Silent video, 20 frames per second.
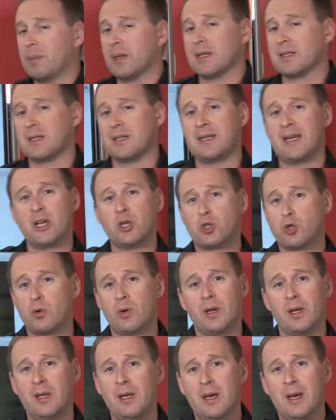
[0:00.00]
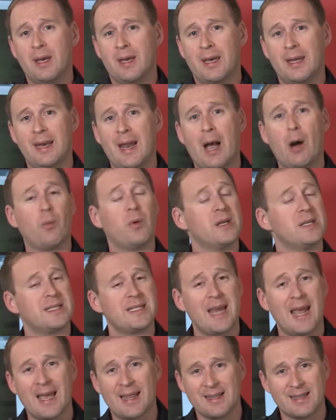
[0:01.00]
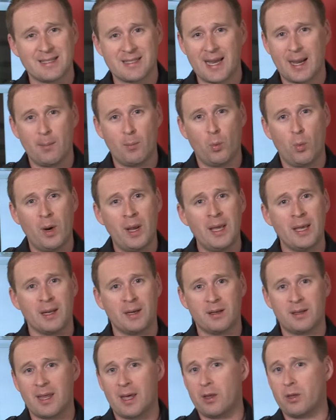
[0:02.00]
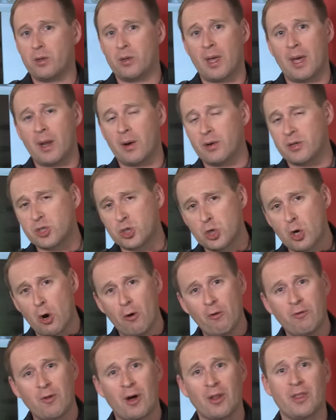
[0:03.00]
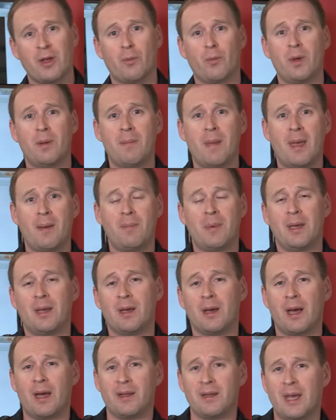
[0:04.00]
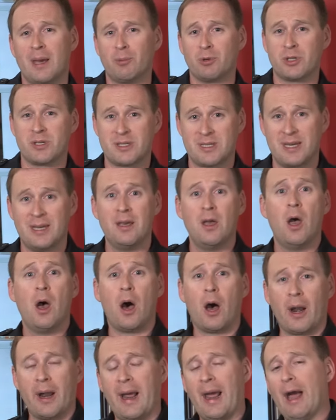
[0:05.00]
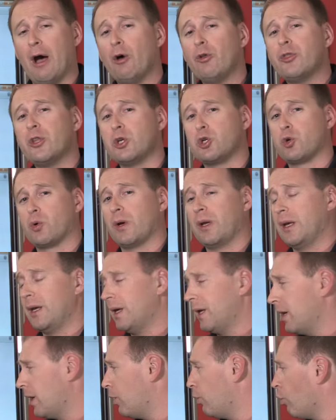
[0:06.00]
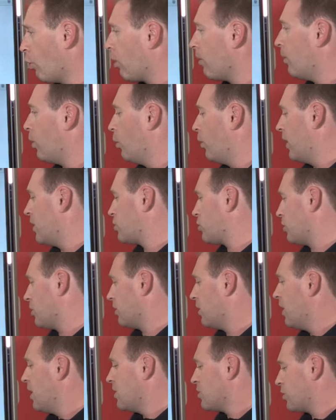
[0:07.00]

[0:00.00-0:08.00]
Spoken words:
because a dead tree cannot withstand the same wind that and snowfall that we may be able to see on a healthy tree in a normal winter.